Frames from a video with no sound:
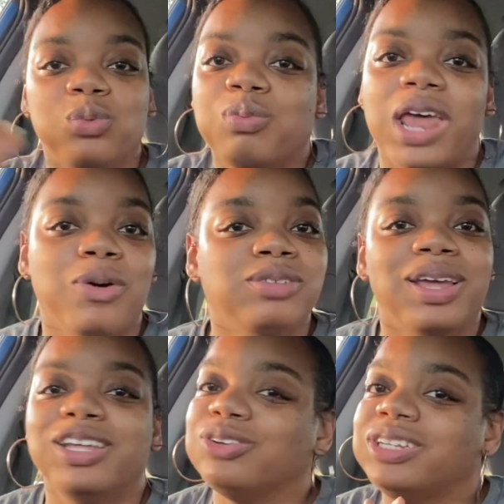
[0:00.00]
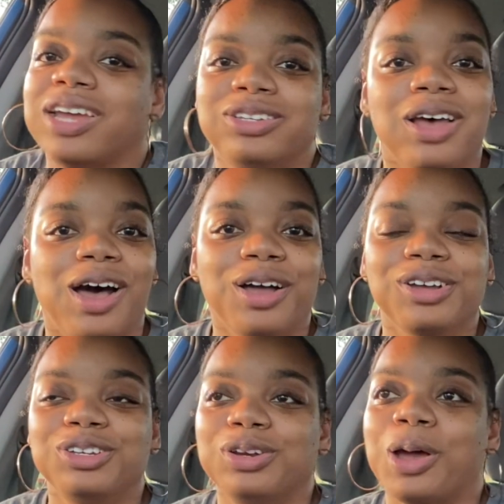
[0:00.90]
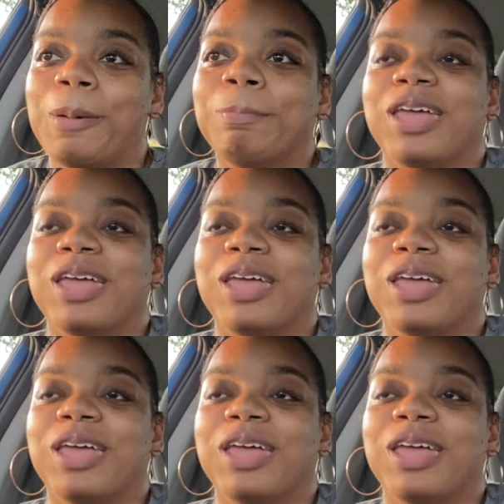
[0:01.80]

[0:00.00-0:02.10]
that was my little TED talk, you know.